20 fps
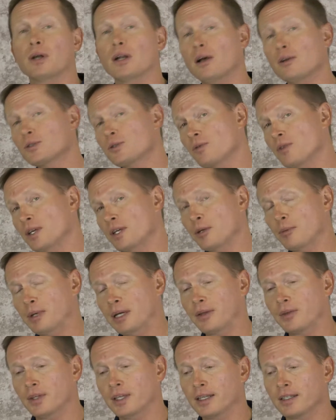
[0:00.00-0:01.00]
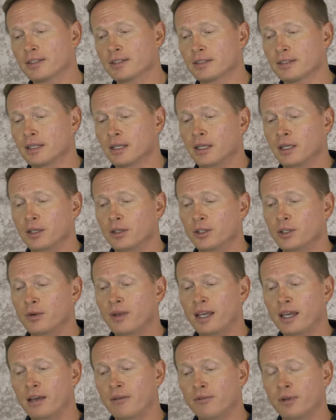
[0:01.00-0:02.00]
also think about this. You
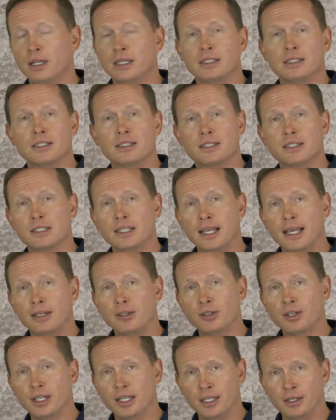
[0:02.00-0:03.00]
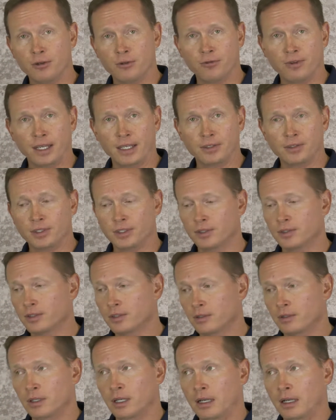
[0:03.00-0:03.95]
have standard interfaces,